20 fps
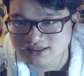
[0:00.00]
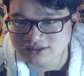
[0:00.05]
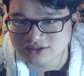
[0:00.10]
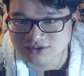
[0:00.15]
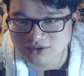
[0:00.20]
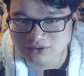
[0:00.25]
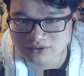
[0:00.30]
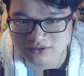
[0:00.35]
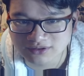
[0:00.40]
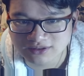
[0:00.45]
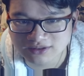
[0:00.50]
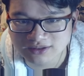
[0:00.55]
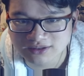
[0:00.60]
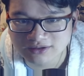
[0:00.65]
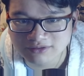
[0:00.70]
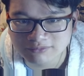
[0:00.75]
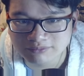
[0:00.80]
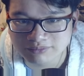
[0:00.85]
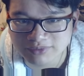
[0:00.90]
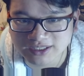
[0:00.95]
Don't
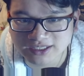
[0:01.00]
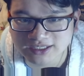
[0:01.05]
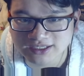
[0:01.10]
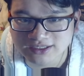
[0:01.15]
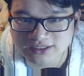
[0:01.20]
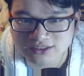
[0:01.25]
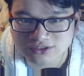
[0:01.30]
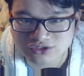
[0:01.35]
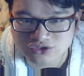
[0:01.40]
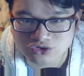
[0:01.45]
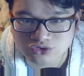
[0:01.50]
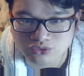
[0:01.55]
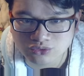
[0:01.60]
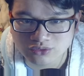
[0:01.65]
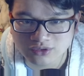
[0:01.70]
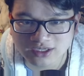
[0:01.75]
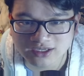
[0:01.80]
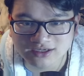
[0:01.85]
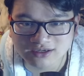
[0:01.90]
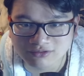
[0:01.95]
be
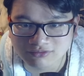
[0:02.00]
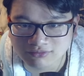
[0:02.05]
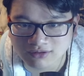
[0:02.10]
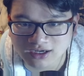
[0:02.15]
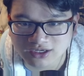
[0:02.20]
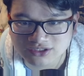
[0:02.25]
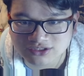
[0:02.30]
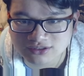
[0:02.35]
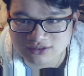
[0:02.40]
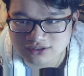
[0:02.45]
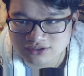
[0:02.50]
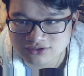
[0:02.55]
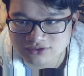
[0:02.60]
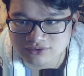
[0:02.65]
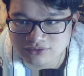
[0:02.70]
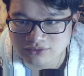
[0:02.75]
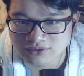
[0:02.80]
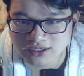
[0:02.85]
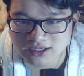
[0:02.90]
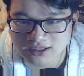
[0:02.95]
too in a rush
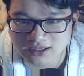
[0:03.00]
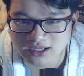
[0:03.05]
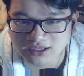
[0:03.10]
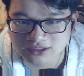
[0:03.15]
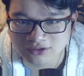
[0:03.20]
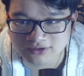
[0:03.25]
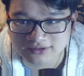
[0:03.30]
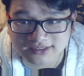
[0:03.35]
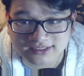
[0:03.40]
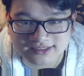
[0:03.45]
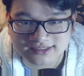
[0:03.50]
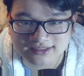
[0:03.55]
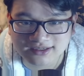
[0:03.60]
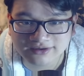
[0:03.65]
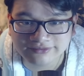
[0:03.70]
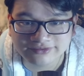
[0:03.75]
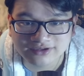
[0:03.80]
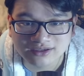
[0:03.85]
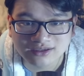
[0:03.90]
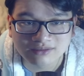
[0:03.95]
to unlock this stuff,
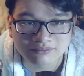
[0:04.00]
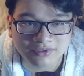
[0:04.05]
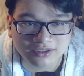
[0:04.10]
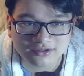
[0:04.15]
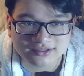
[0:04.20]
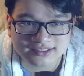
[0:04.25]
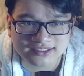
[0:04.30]
because